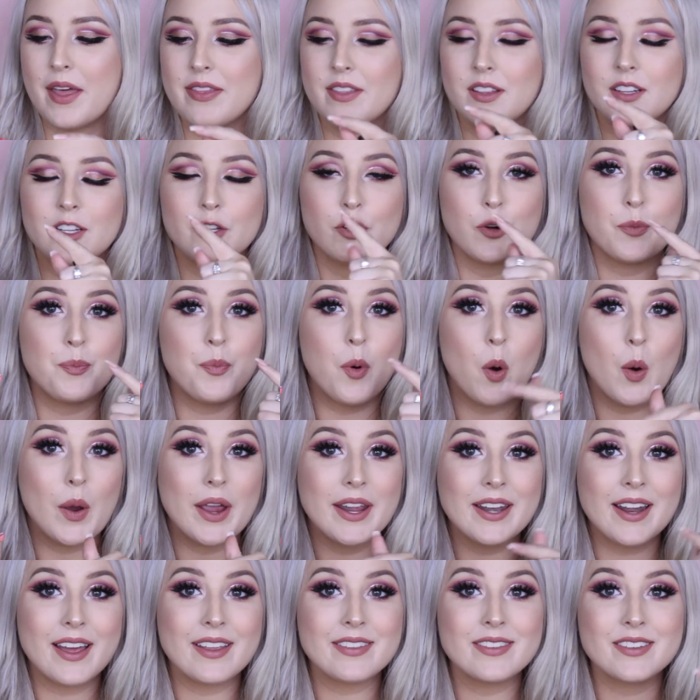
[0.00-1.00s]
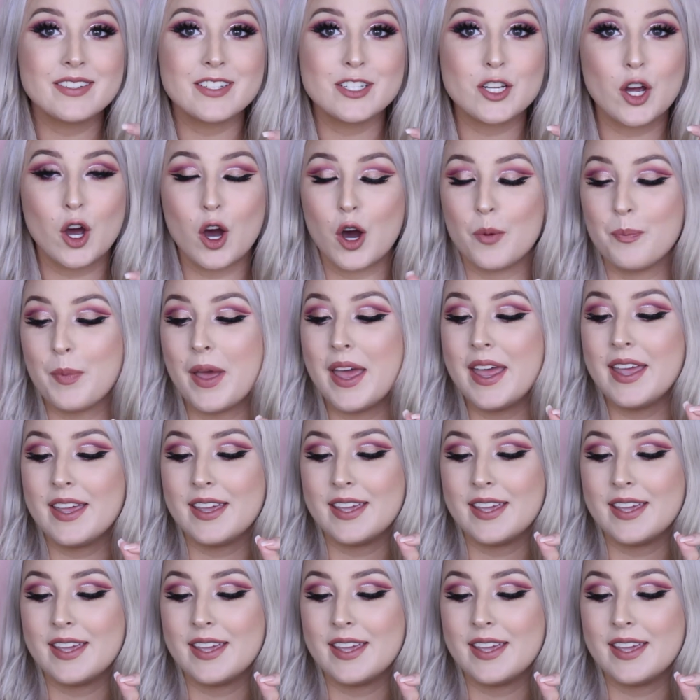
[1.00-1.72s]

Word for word: and the little point at the top